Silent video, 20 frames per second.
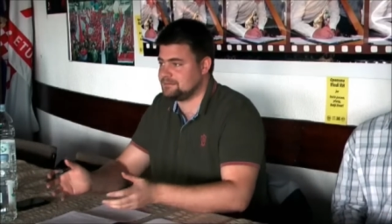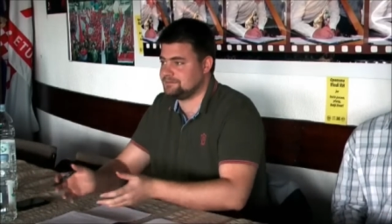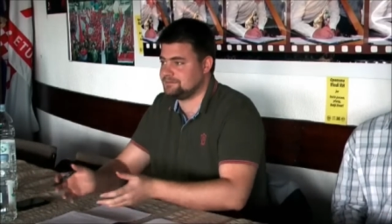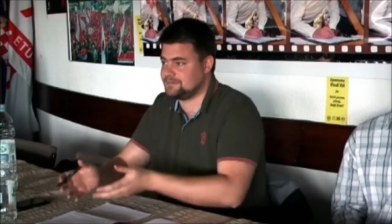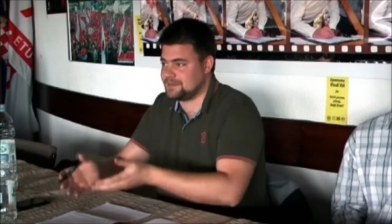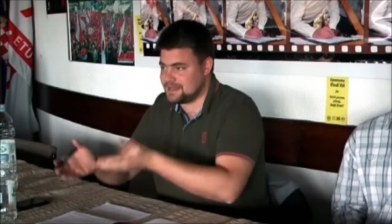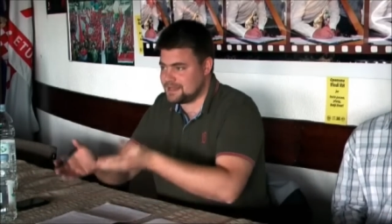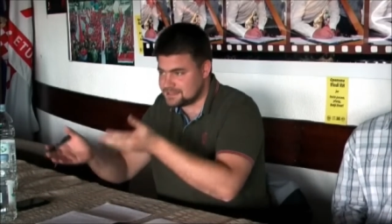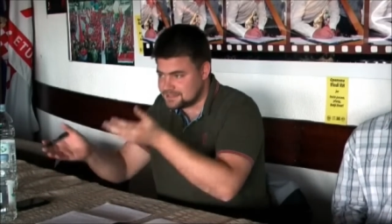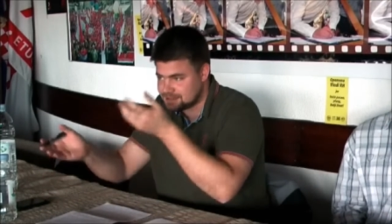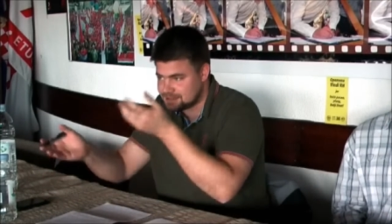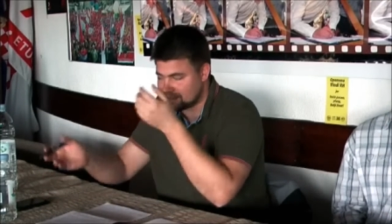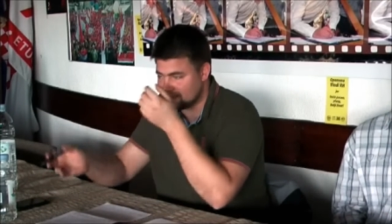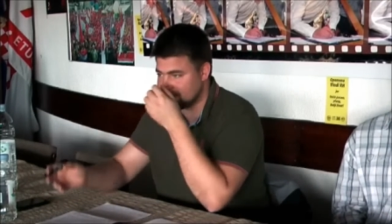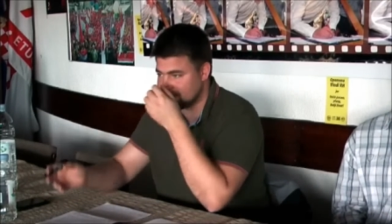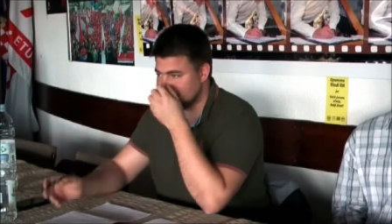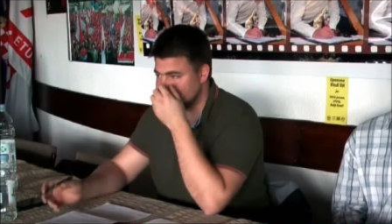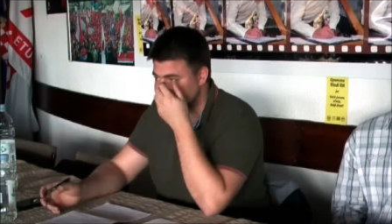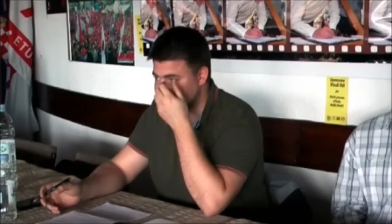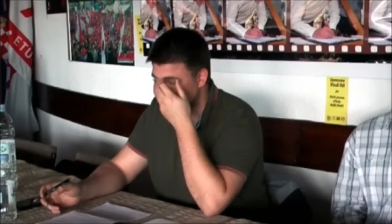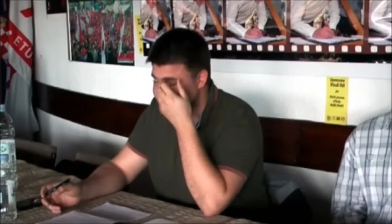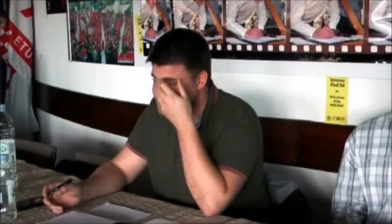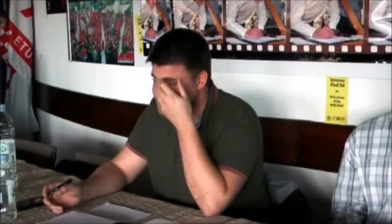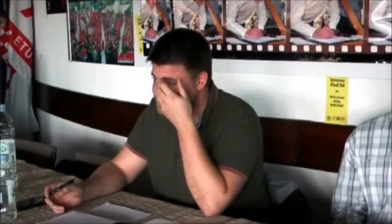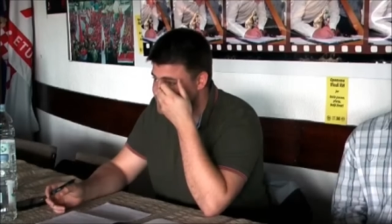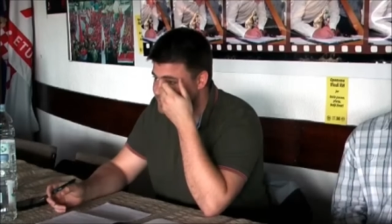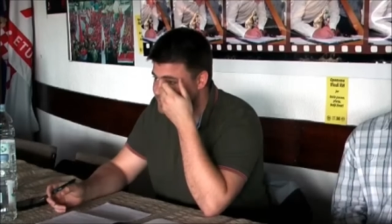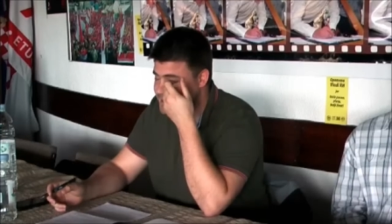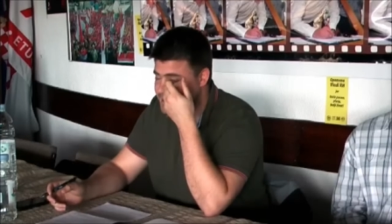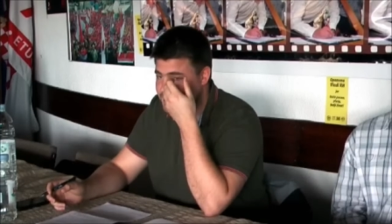um, as uh,
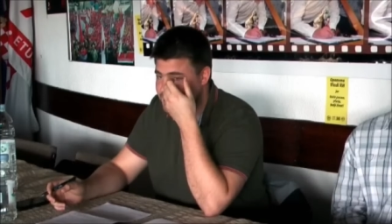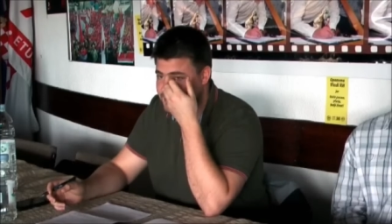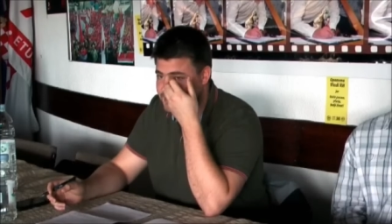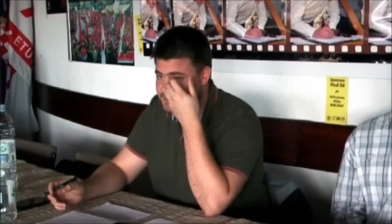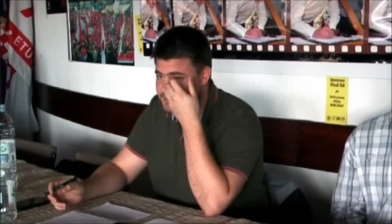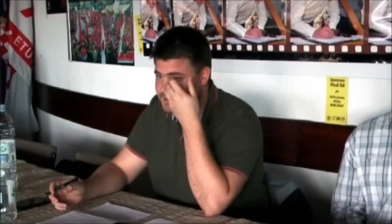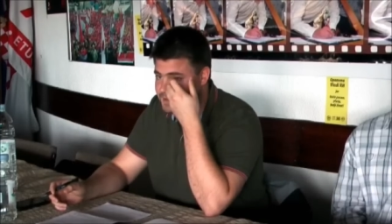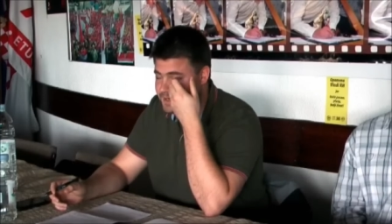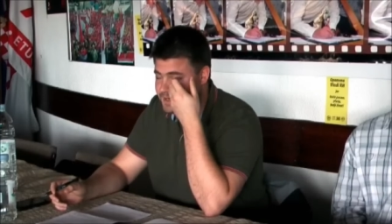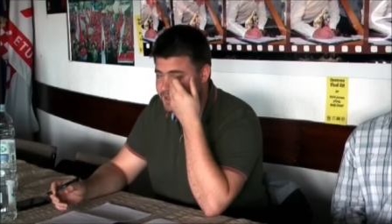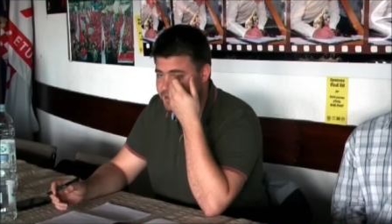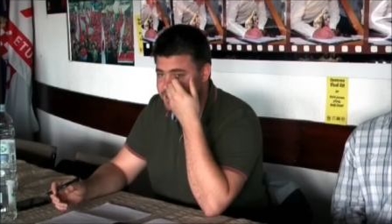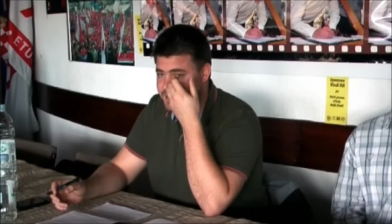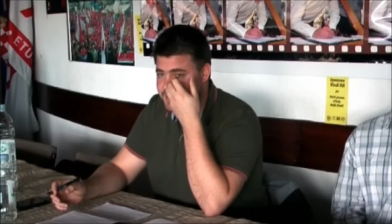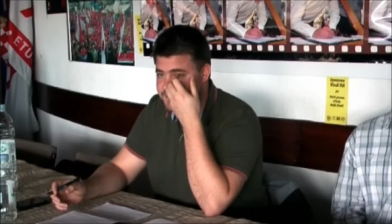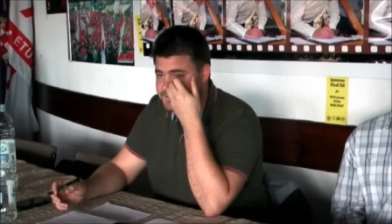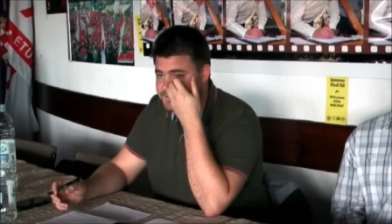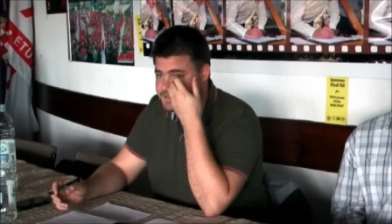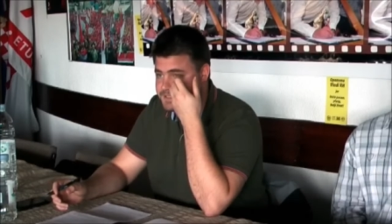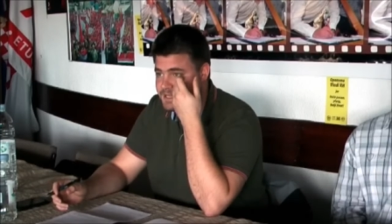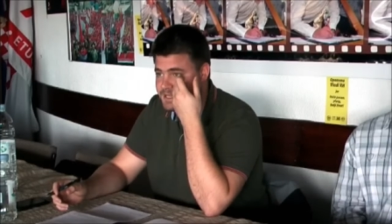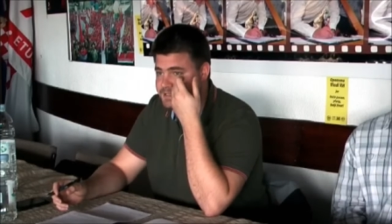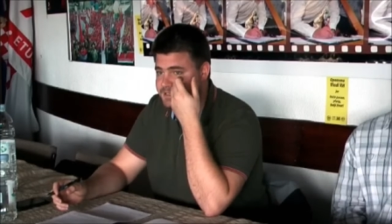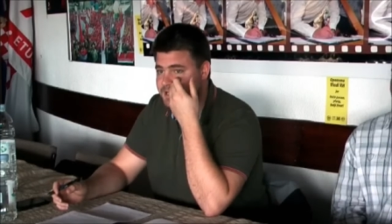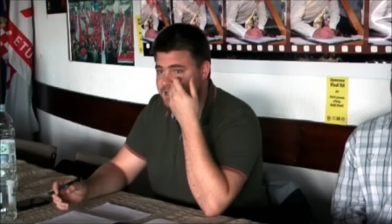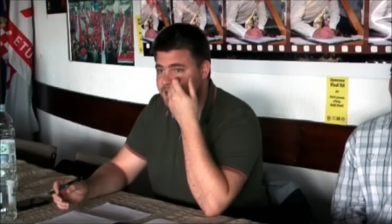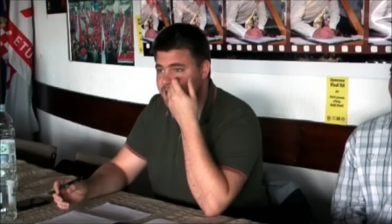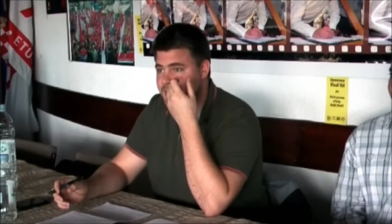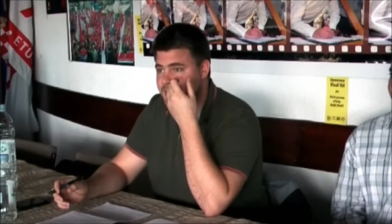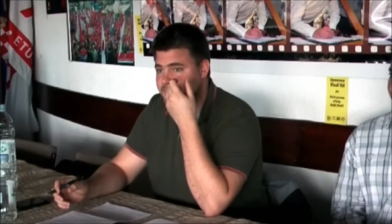Professor Becker already emphasized
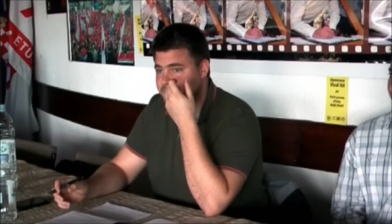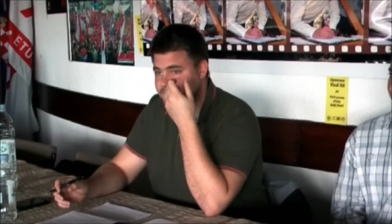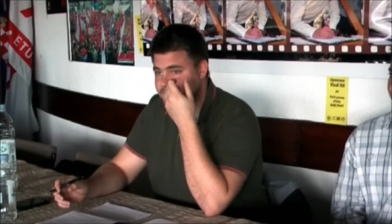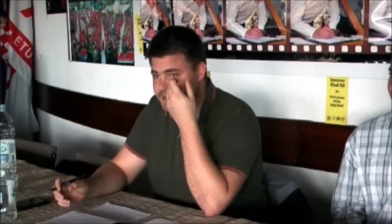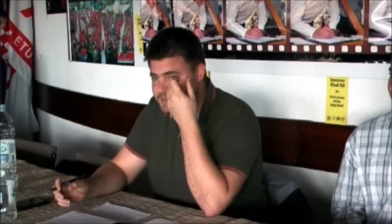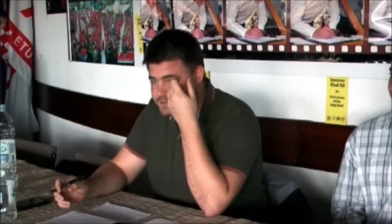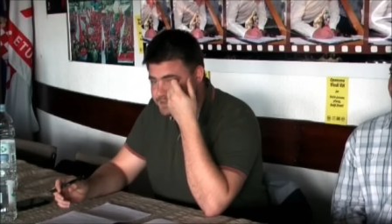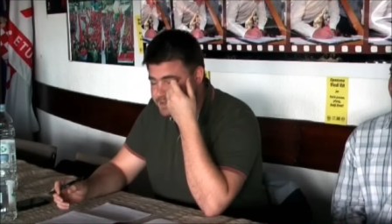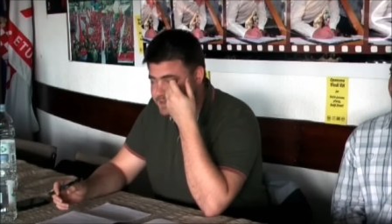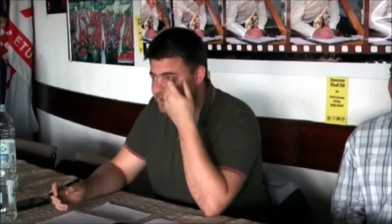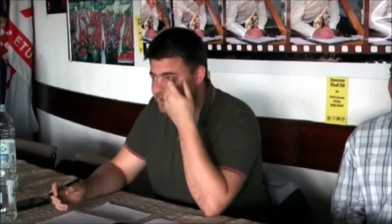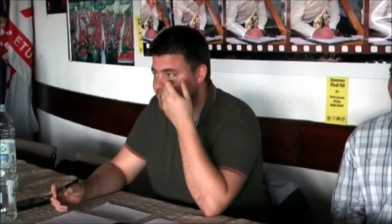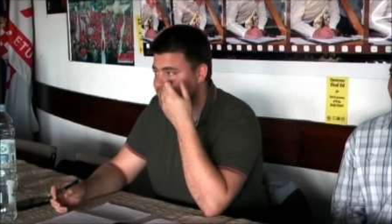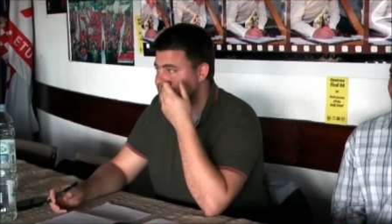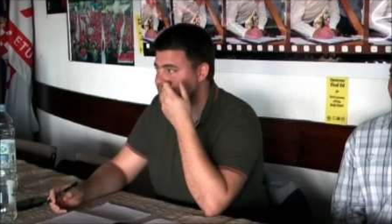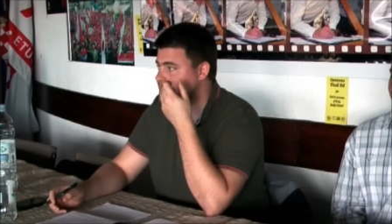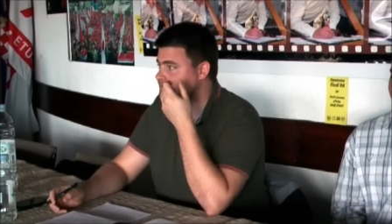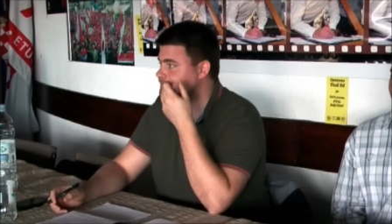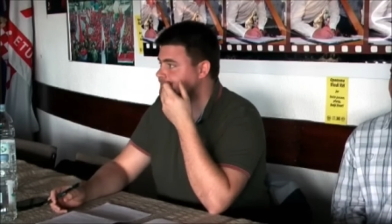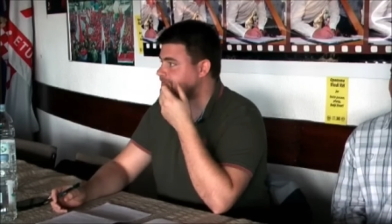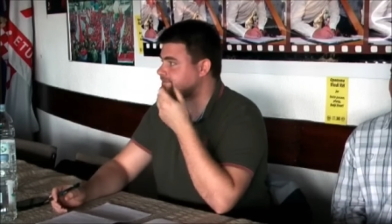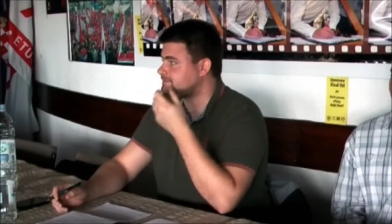yesterday,